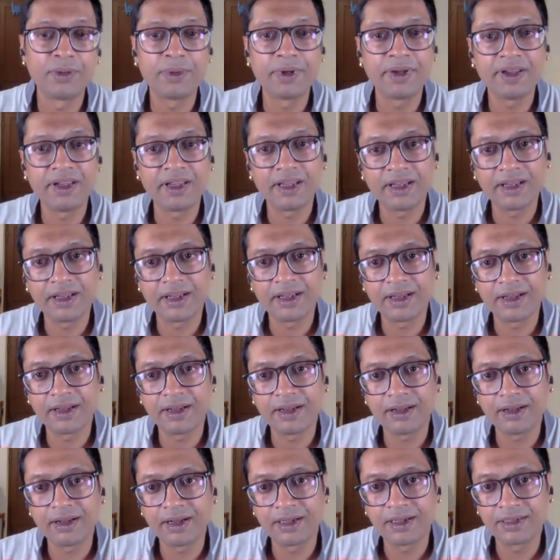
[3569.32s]
this will
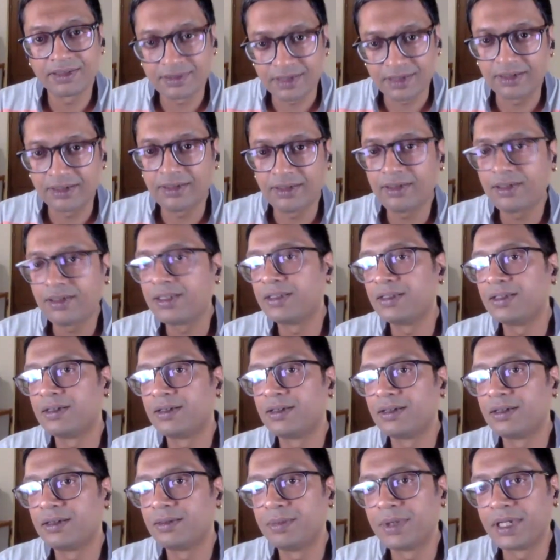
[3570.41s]
be a
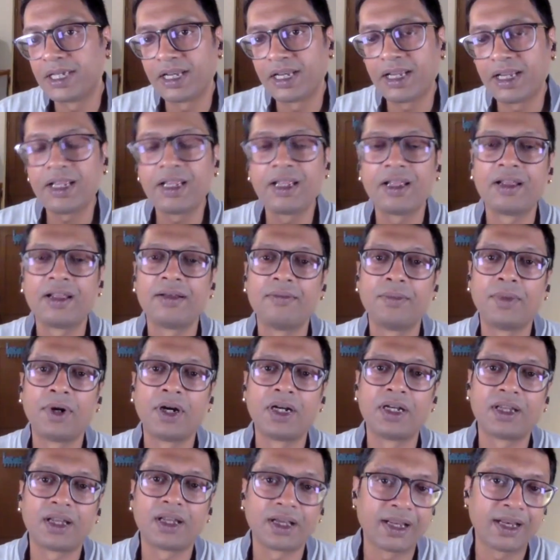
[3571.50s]
struggle in the
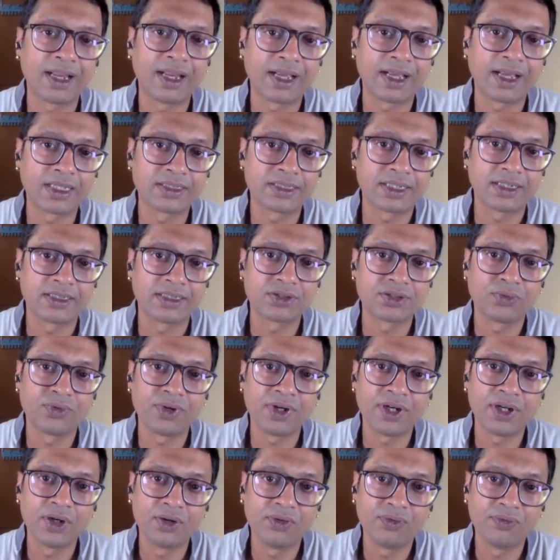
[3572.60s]
beginning, but again, like I
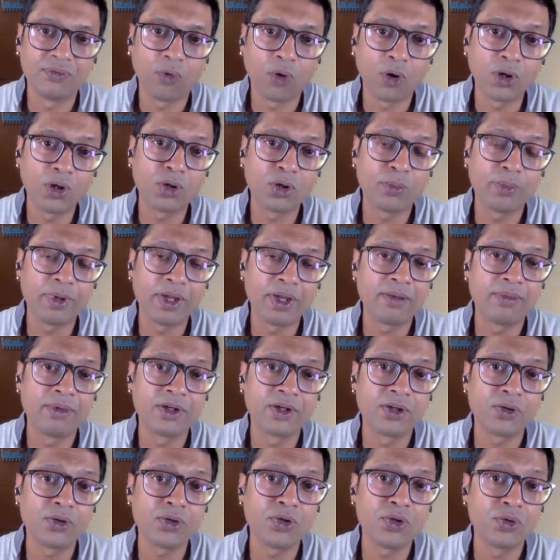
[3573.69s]
said, so we
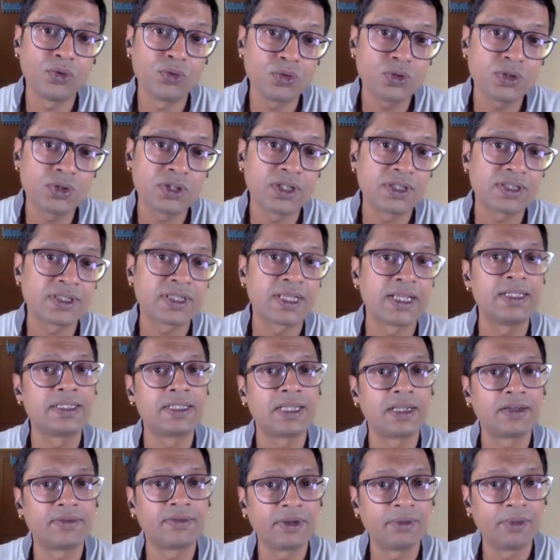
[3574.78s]
want to be able to use
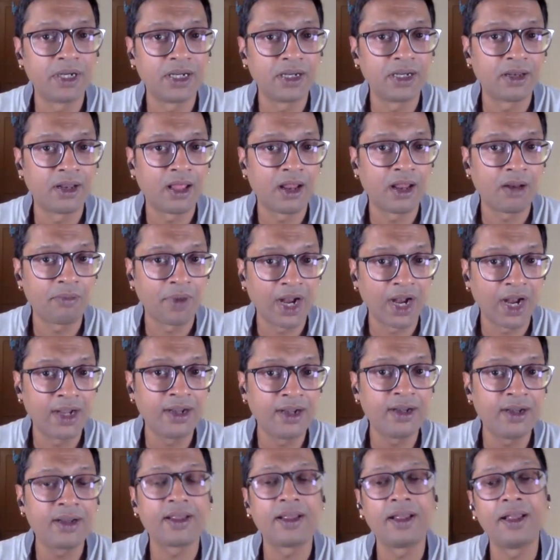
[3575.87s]
the skills that we build in our
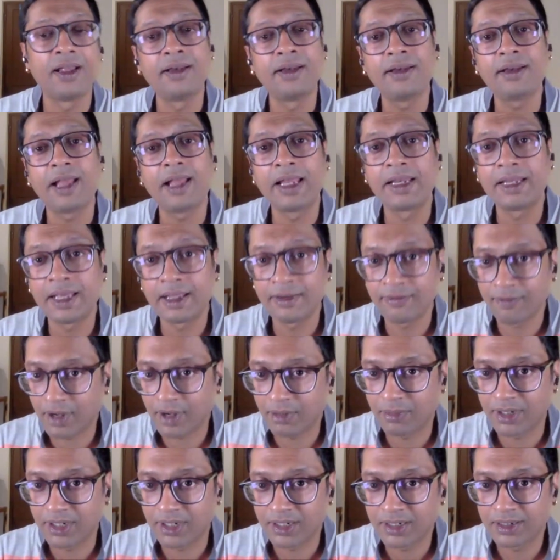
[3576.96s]
mind in any
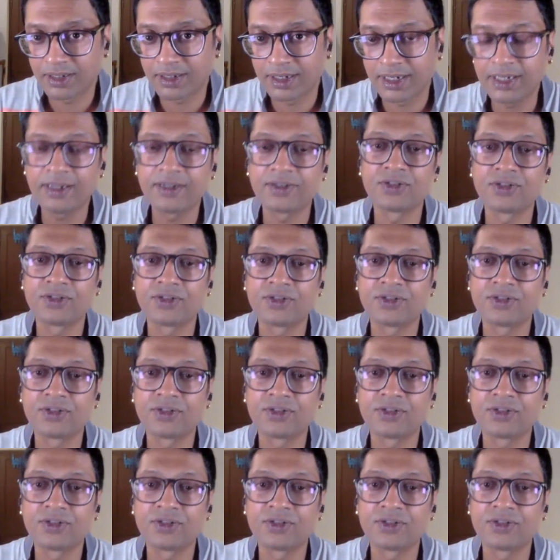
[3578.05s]
environment, right?